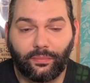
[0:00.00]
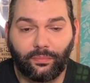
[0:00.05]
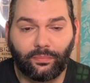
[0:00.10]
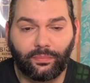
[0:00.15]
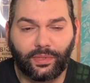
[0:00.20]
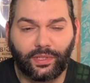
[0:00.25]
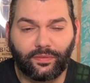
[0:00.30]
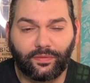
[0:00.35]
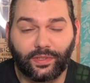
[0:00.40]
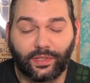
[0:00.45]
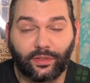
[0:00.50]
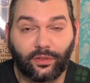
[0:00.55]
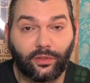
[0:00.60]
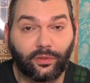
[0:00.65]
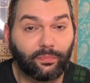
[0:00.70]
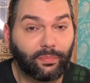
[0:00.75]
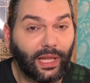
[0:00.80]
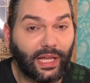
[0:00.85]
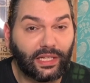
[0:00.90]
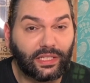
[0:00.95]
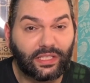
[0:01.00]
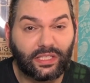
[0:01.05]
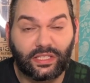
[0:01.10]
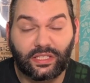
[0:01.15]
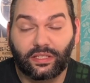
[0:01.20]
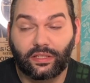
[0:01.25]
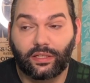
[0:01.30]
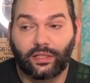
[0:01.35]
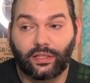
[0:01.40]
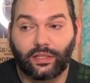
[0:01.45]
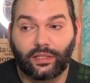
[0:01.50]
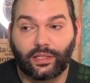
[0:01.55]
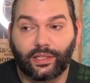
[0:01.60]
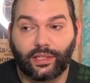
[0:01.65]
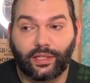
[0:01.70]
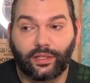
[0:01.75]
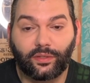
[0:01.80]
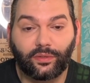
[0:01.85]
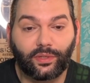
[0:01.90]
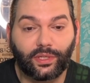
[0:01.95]
I believe they're called plugs
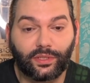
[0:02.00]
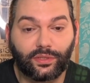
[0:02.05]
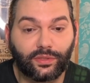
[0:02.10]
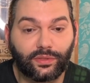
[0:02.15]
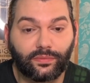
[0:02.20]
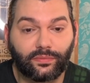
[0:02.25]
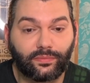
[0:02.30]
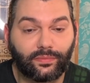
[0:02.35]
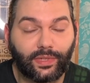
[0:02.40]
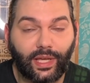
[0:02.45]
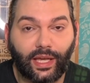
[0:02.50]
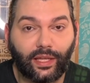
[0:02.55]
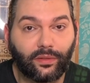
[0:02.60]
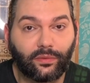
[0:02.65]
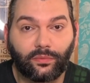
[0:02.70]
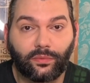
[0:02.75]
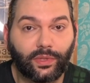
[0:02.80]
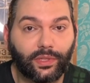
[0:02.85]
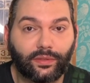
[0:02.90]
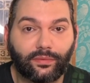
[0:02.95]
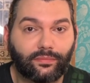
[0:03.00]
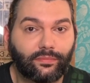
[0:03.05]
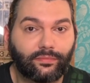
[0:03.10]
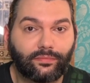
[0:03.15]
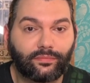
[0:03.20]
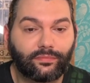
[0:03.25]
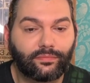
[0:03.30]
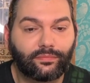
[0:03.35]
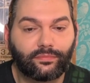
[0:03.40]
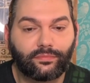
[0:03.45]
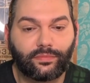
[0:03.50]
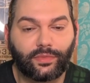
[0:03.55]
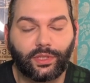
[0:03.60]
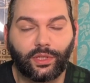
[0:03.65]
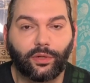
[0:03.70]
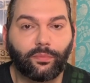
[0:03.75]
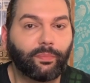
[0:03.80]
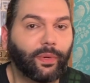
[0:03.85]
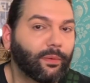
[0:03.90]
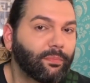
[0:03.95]
that you can get with, you
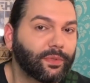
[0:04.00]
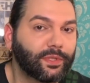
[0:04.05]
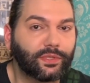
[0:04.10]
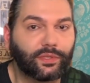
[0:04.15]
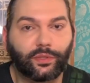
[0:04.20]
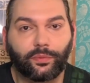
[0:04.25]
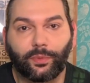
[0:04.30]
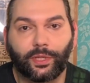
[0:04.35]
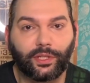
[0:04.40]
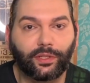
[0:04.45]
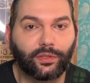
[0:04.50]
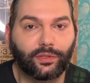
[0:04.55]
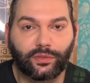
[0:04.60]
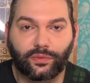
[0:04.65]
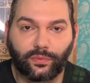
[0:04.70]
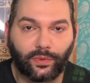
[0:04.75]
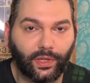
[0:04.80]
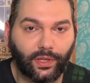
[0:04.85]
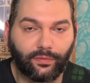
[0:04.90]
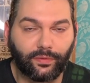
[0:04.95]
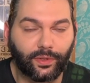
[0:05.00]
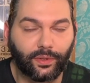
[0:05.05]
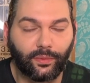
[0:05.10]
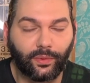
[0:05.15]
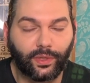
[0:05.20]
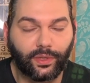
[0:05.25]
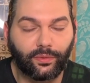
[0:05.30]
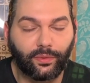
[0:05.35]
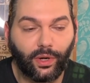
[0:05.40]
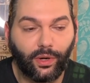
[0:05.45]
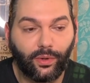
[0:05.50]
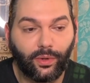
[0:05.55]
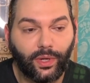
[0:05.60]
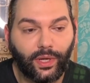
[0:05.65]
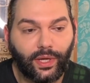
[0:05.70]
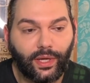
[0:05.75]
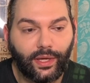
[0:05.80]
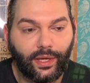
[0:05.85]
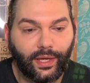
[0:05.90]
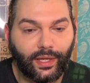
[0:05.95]
know, peppers, tomatoes, whatever you want to grow,
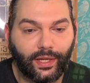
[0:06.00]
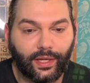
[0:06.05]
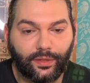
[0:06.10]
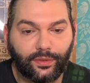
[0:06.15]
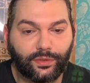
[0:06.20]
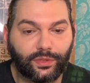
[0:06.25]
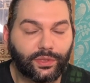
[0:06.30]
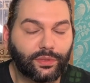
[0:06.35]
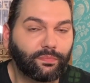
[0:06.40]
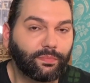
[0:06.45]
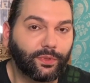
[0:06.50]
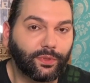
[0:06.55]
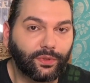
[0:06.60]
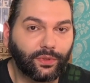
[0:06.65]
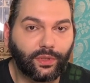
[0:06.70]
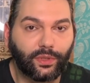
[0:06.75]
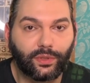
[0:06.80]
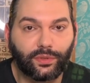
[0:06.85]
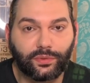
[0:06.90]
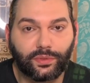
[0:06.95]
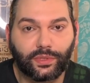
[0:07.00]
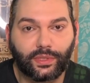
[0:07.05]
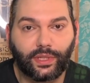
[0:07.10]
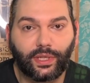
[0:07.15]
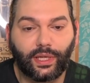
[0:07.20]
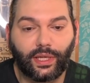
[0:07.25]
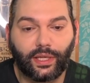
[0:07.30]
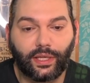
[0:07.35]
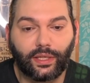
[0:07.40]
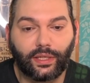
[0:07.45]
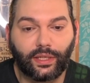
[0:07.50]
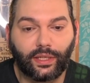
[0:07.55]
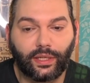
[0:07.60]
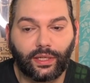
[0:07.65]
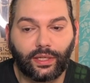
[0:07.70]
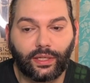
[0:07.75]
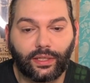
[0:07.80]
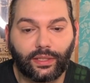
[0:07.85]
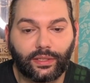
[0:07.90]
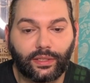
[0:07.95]
and then you just put those in
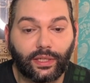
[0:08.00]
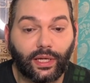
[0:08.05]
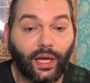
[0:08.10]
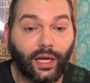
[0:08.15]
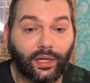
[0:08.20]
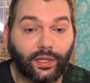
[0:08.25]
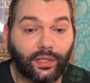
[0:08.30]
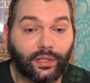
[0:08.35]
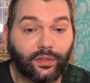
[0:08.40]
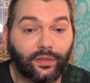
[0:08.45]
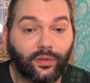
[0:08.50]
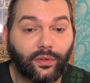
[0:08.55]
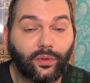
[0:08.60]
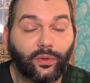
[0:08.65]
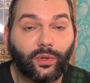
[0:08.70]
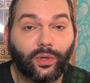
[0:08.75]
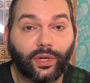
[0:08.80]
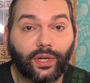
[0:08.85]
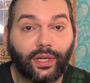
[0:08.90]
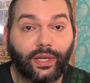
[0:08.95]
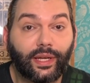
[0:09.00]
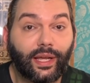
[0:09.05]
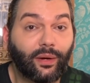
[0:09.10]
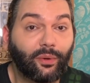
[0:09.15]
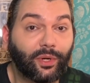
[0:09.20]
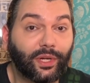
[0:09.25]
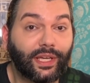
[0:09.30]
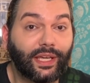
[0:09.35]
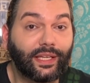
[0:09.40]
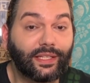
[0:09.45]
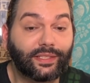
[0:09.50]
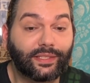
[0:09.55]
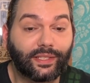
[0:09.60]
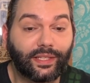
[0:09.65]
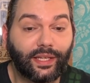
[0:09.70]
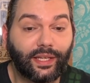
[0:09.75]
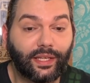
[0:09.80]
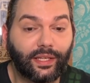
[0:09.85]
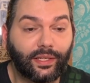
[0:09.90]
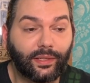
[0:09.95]
the garden, or in our case
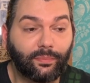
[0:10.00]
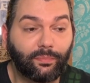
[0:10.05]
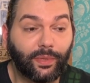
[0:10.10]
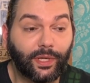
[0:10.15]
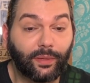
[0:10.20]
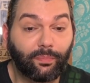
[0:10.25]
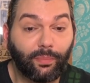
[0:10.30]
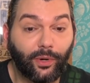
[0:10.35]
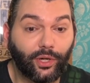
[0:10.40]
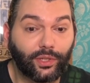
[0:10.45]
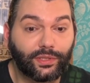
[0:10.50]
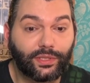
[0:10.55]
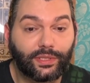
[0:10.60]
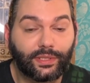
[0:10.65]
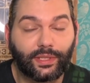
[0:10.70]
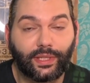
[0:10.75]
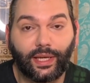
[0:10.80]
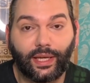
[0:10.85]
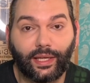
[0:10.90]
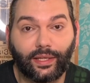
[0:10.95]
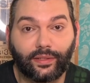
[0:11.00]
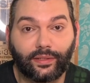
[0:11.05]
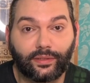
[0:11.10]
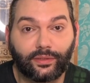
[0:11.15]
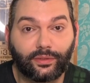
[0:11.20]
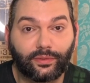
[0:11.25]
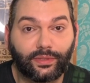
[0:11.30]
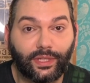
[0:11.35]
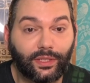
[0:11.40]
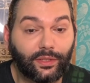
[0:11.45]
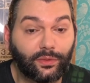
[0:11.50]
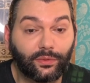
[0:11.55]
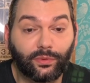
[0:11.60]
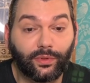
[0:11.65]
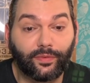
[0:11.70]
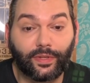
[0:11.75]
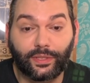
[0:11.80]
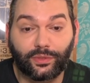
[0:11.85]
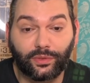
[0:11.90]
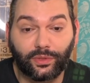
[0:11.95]
in big pots, and they do
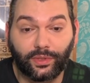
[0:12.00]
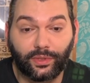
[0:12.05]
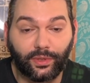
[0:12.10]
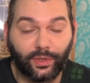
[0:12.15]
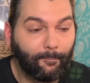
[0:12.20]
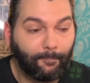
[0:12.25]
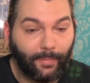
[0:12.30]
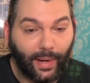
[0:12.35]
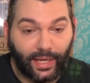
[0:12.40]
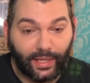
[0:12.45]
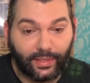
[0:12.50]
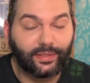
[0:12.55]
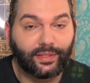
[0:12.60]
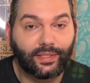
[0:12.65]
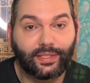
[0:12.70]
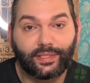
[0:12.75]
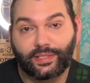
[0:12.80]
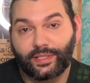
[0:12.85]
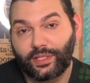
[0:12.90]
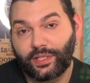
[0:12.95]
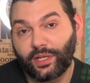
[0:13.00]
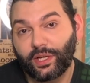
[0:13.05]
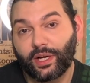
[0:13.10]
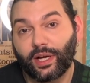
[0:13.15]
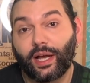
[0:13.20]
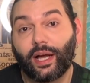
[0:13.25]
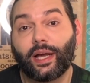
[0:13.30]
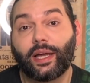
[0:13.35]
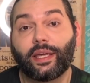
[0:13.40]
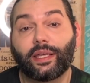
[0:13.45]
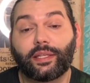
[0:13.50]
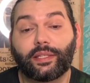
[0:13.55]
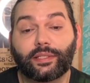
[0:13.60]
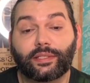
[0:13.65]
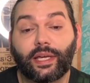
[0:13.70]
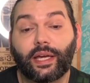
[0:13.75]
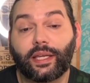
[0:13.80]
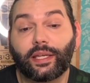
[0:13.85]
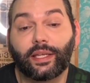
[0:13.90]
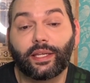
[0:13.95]
eventually grow. But this year I
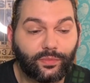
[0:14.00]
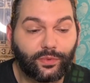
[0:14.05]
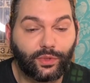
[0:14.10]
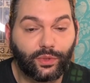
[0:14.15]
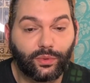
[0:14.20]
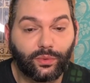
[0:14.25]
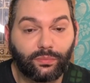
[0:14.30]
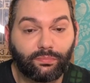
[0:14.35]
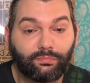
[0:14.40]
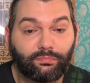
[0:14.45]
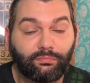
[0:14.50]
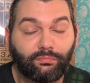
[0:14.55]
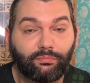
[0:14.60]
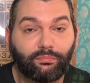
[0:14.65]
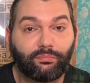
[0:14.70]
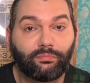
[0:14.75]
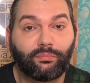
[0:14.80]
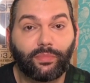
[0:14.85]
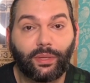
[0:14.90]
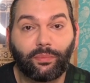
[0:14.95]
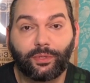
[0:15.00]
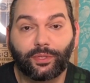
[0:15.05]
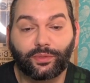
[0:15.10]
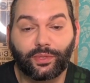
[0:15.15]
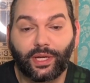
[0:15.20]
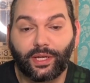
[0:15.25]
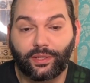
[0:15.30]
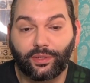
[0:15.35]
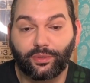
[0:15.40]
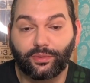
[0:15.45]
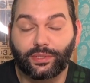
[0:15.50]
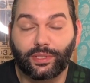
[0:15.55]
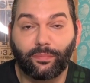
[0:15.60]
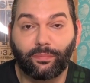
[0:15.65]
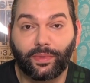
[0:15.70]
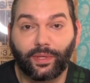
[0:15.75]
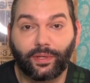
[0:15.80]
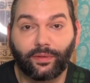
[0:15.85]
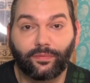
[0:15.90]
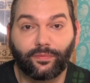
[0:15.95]
decided to maybe try and grow
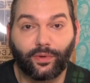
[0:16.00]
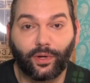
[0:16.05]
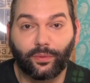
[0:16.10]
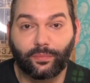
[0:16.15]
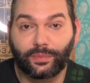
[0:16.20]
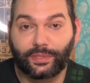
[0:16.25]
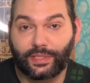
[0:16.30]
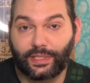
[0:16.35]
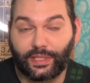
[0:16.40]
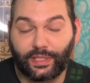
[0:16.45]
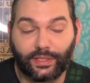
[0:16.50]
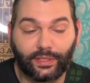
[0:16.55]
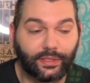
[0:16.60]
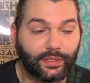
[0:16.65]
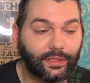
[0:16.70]
something from seeds.